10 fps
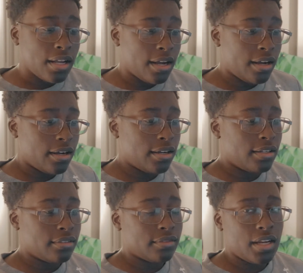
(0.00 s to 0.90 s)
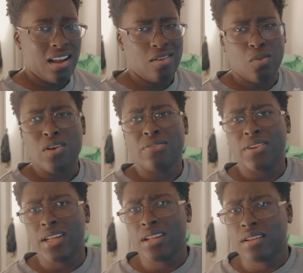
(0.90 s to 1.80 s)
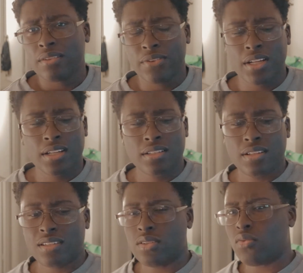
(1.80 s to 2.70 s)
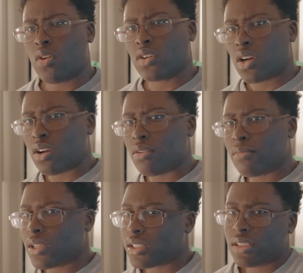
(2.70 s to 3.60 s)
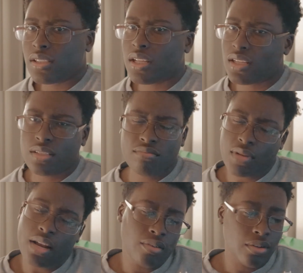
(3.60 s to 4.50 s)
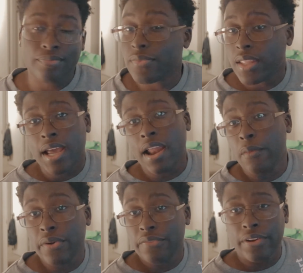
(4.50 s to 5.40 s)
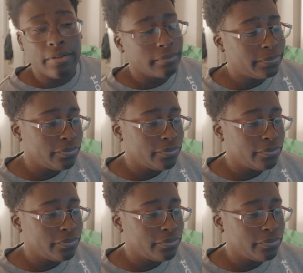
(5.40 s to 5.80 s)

I don't wanna fit in. Fit in is the wrong term, because I don't know. I don't wanna fit in.